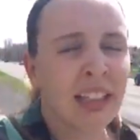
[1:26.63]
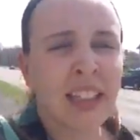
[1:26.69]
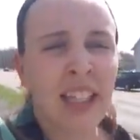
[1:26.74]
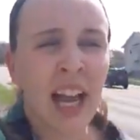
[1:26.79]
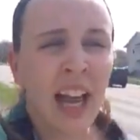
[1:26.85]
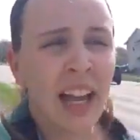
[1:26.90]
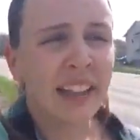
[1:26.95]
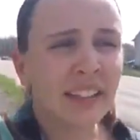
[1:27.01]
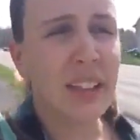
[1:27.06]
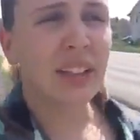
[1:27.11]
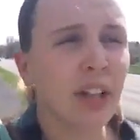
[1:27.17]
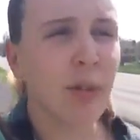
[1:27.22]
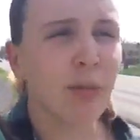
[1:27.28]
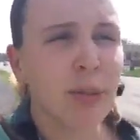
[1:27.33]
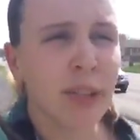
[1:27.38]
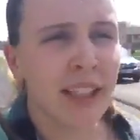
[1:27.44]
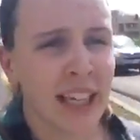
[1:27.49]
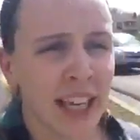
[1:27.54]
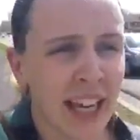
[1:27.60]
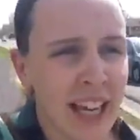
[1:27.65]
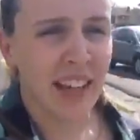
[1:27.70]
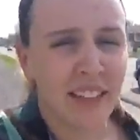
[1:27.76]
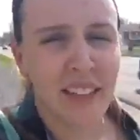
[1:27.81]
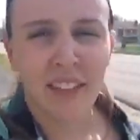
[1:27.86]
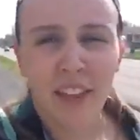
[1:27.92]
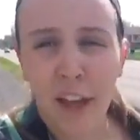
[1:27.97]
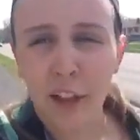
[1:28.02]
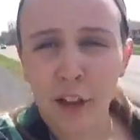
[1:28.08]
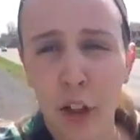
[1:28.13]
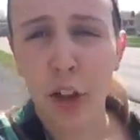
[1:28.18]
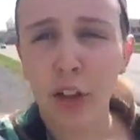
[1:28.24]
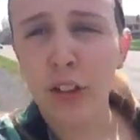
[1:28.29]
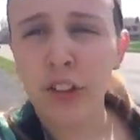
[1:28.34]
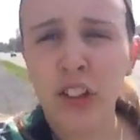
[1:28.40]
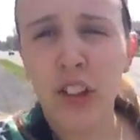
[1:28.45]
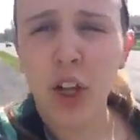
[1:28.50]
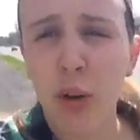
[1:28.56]
guys don't get that
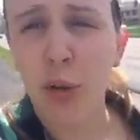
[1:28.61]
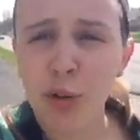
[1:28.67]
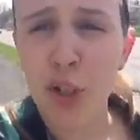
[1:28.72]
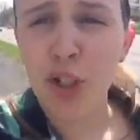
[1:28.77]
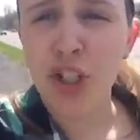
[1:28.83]
girls don't